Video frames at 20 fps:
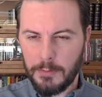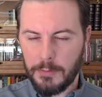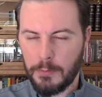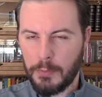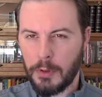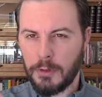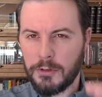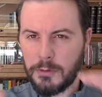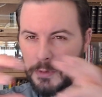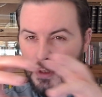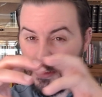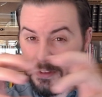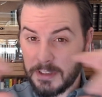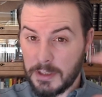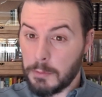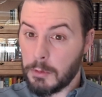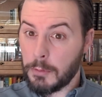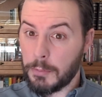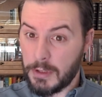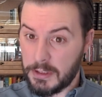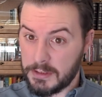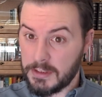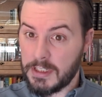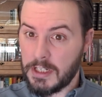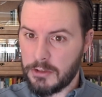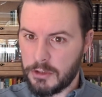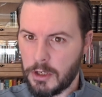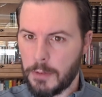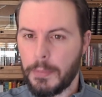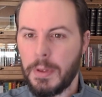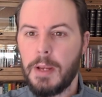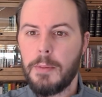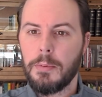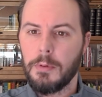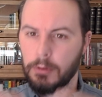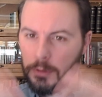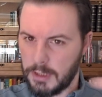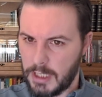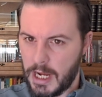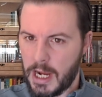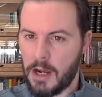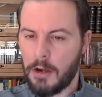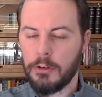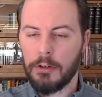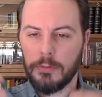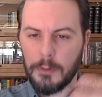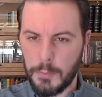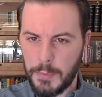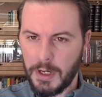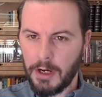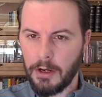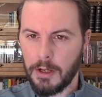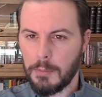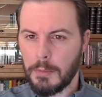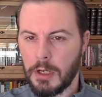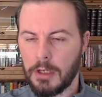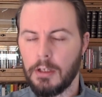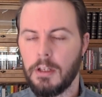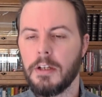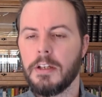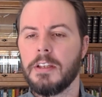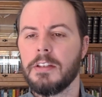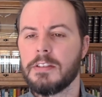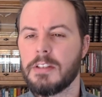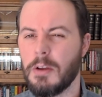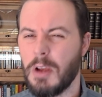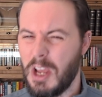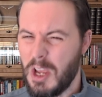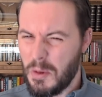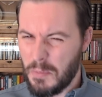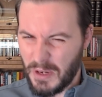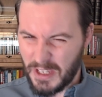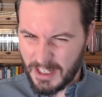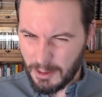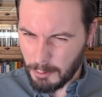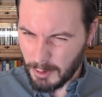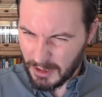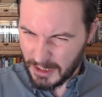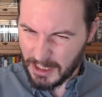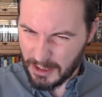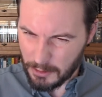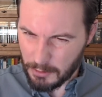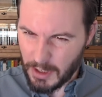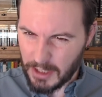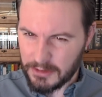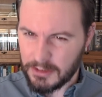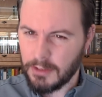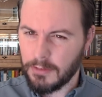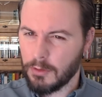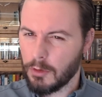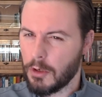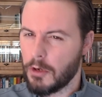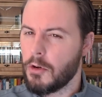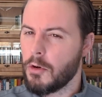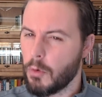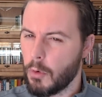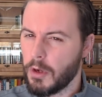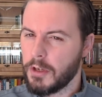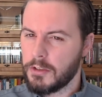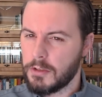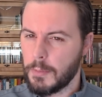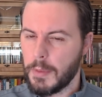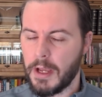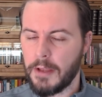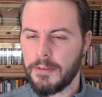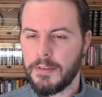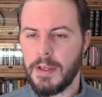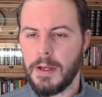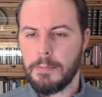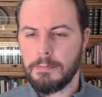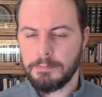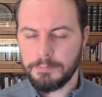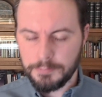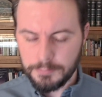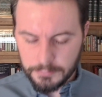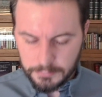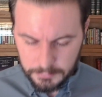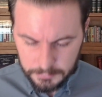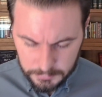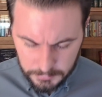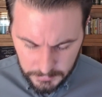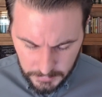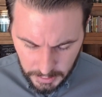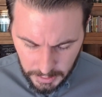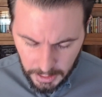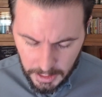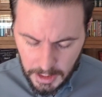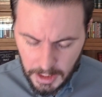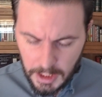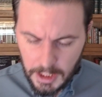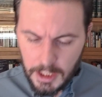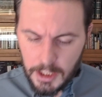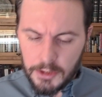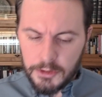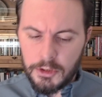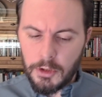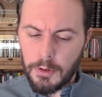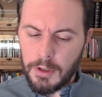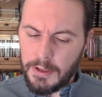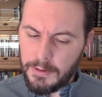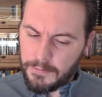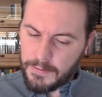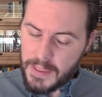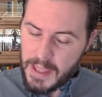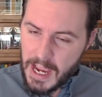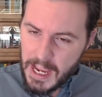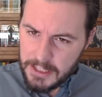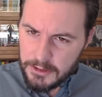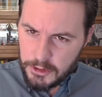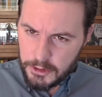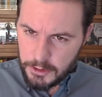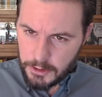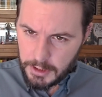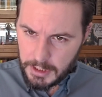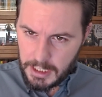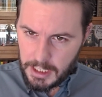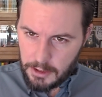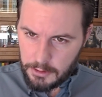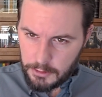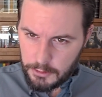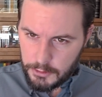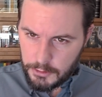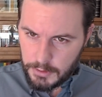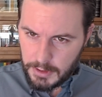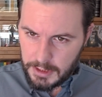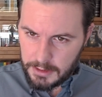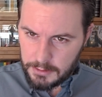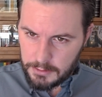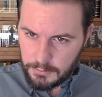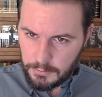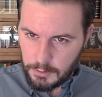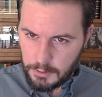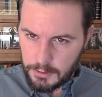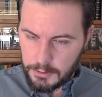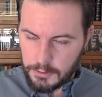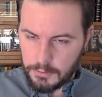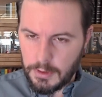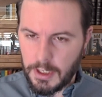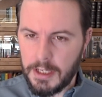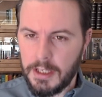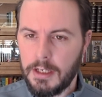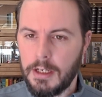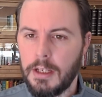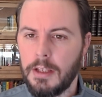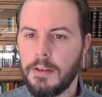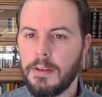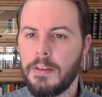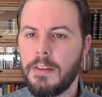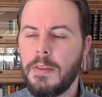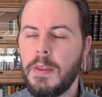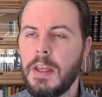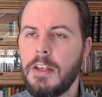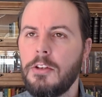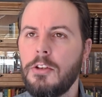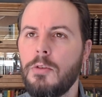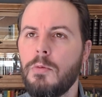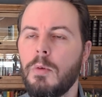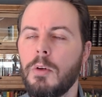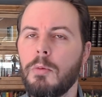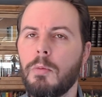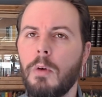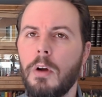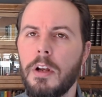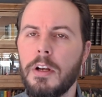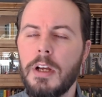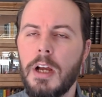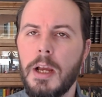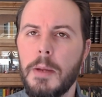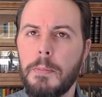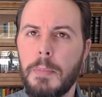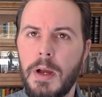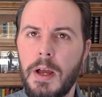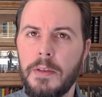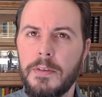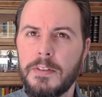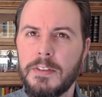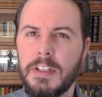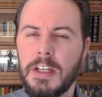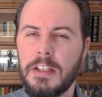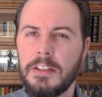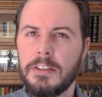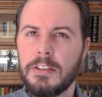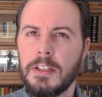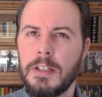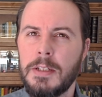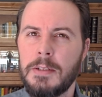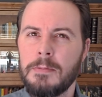person with a similar presentation on paper, loud, overbearing, monologuing, so might get really aggressive or annoyed about them. So if that's your countertransference, right, then you would want to hypothesize,